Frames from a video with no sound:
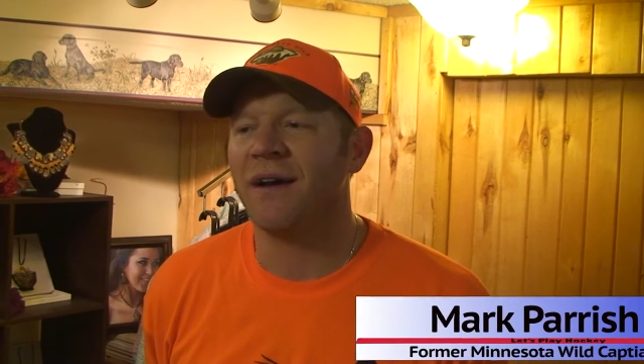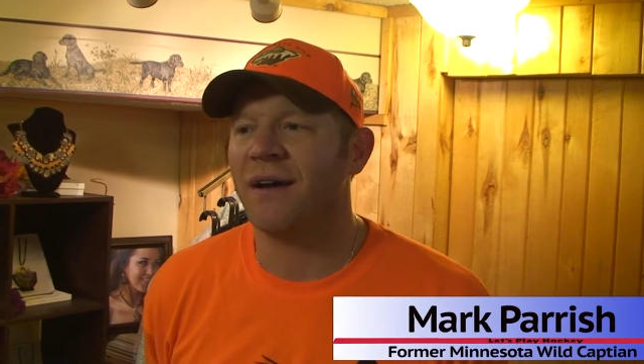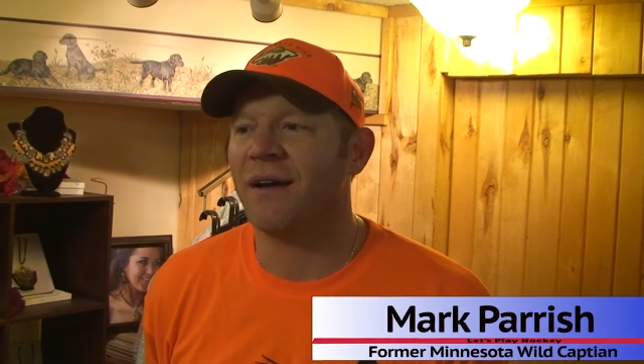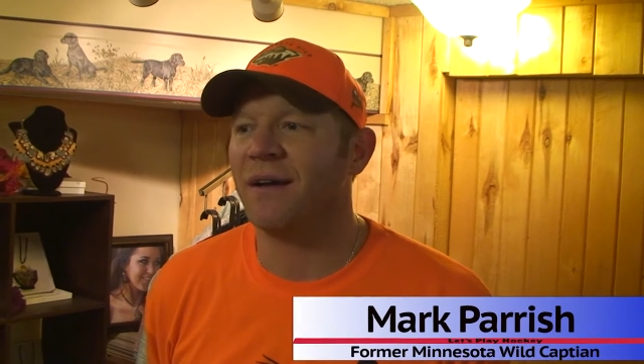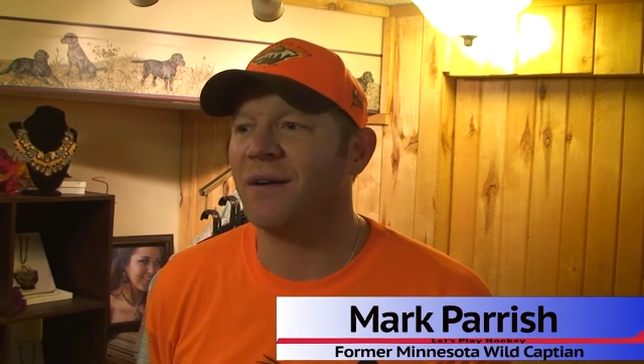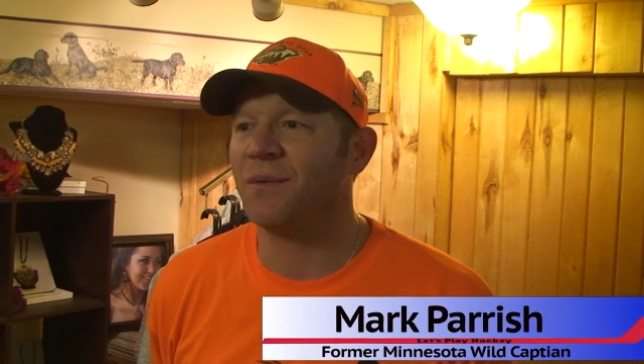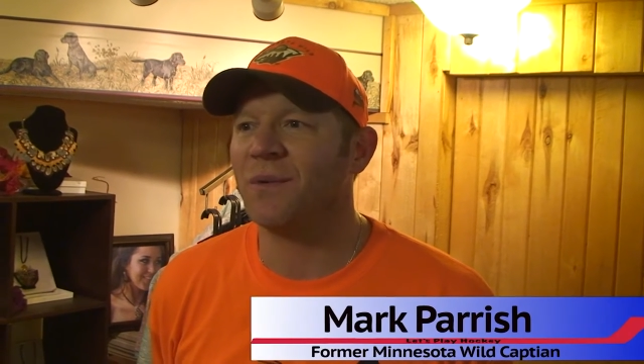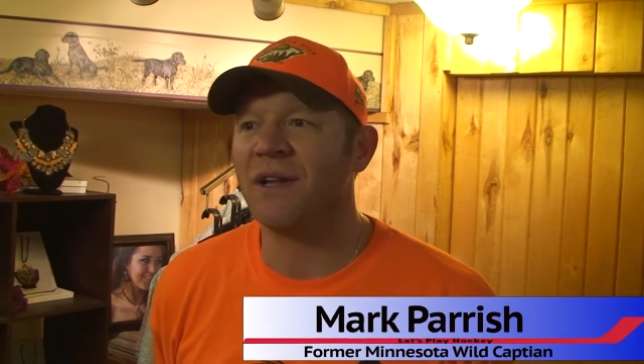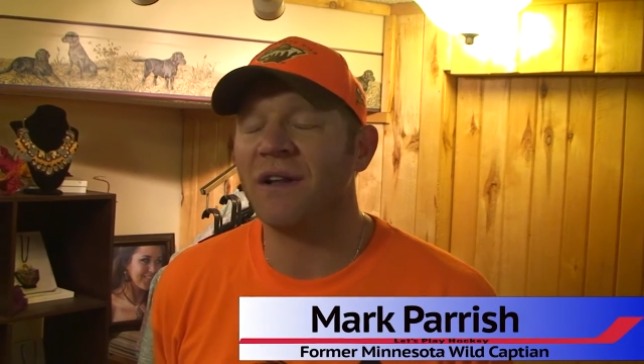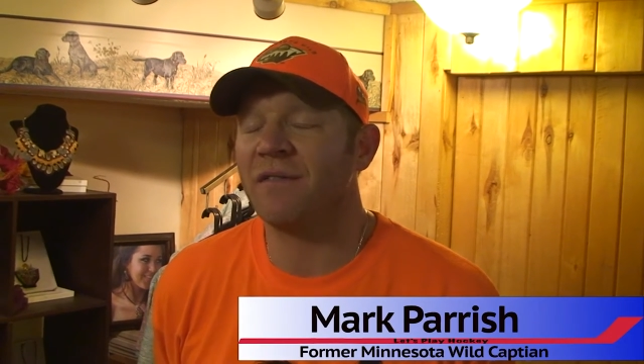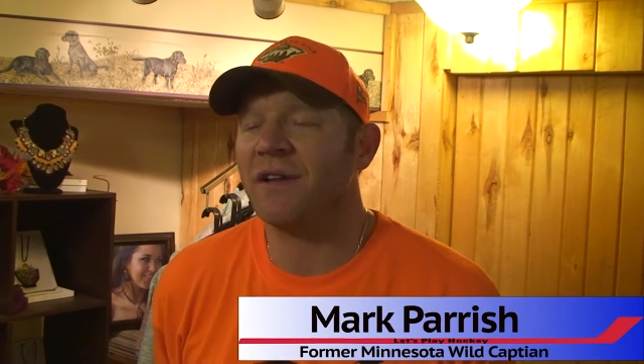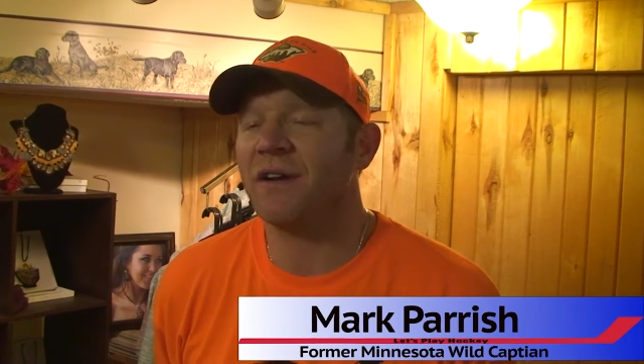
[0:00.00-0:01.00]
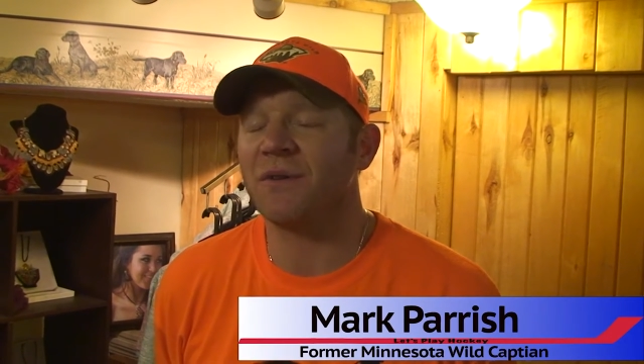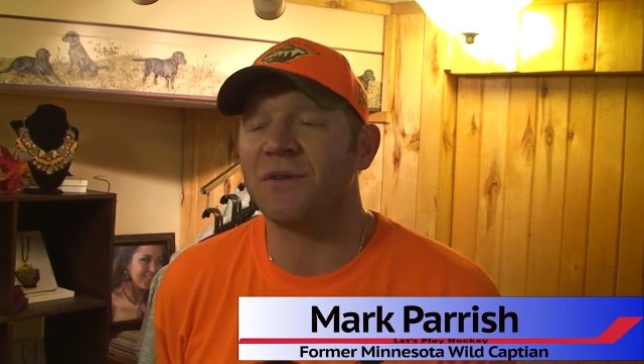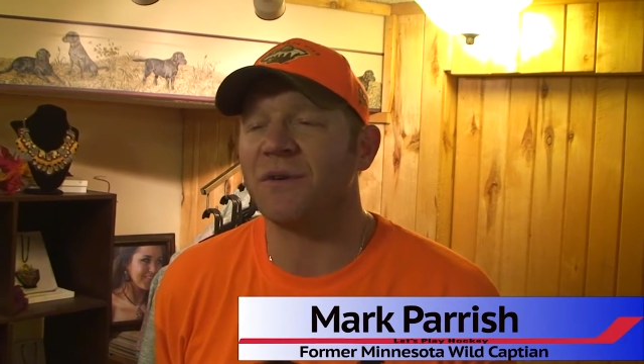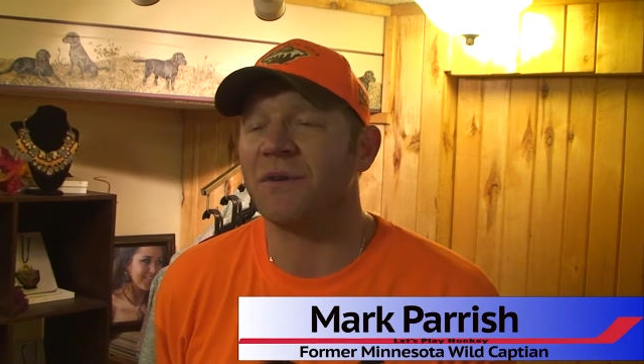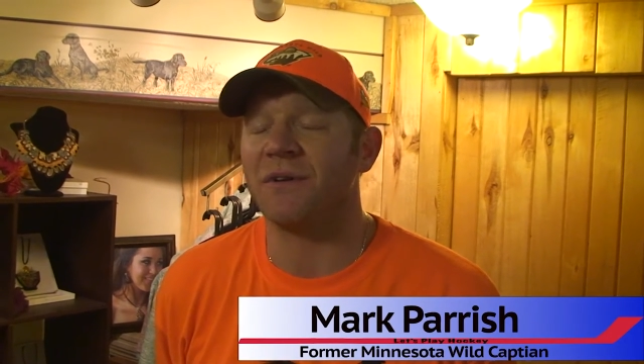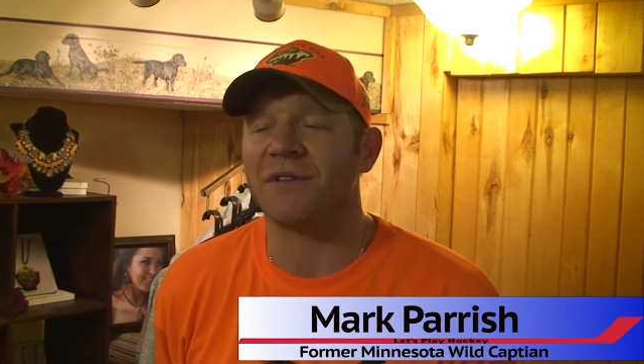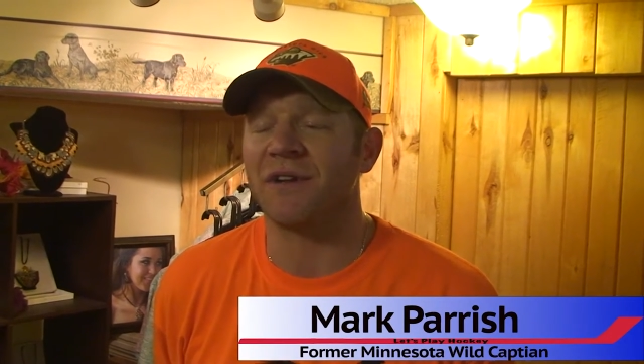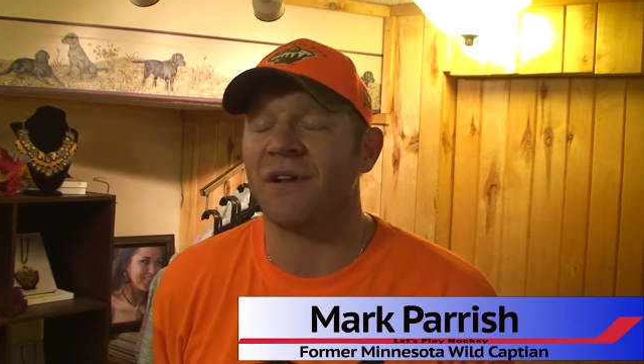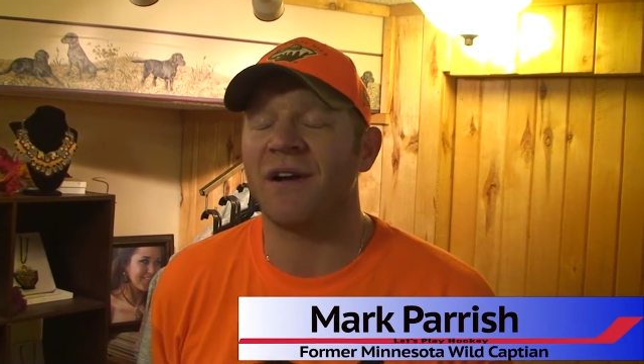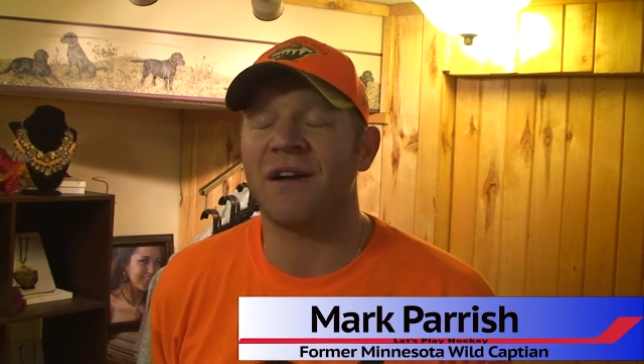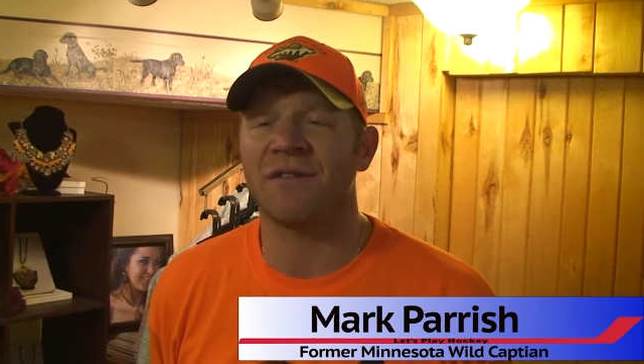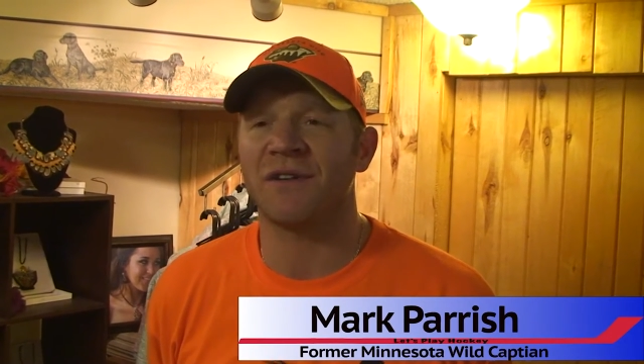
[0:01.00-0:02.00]
Uh, we love the outdoors,
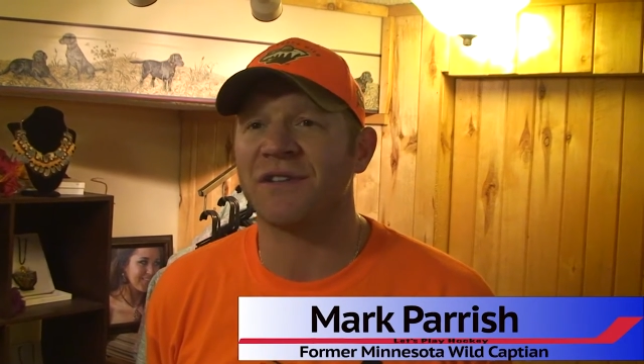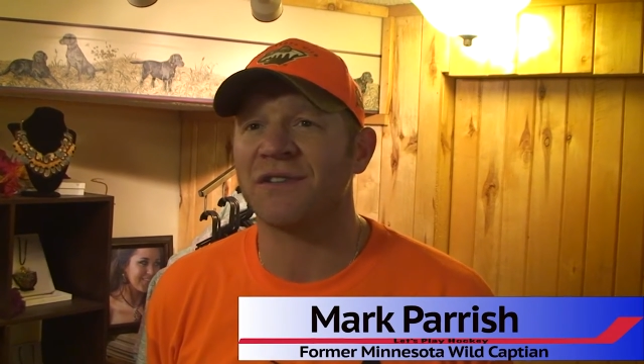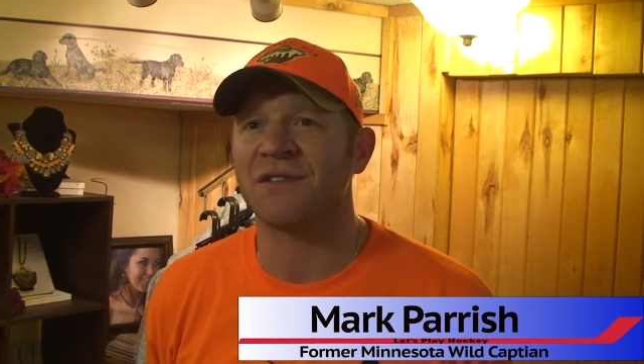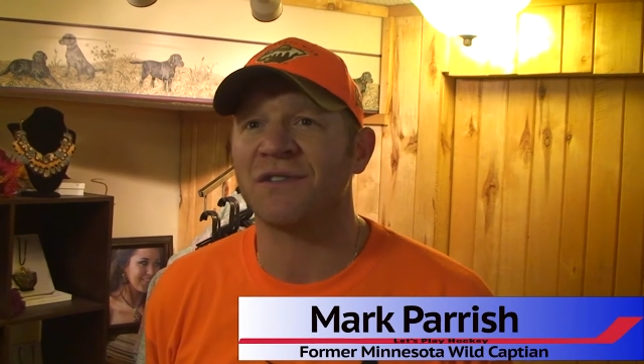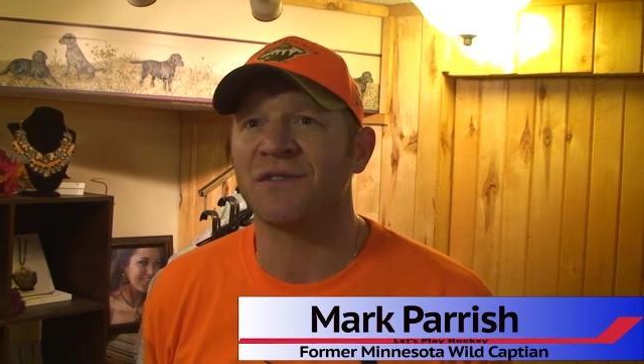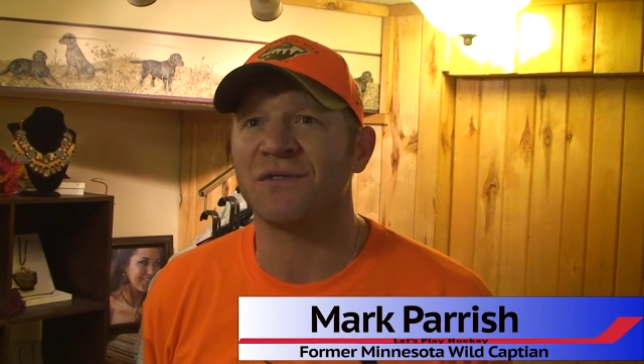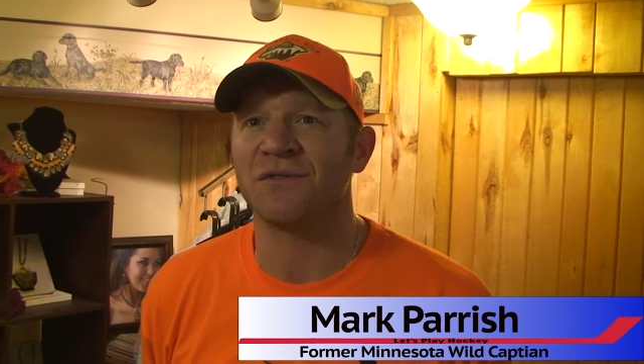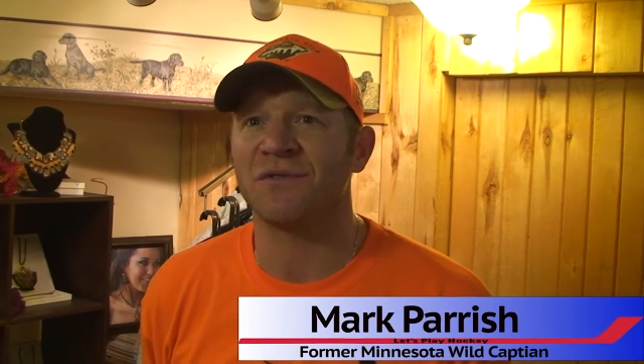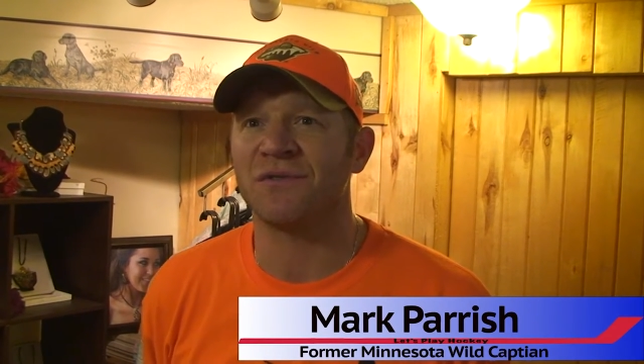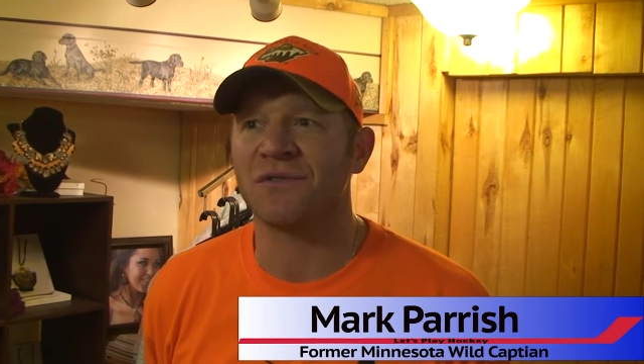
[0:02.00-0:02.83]
and a lot of us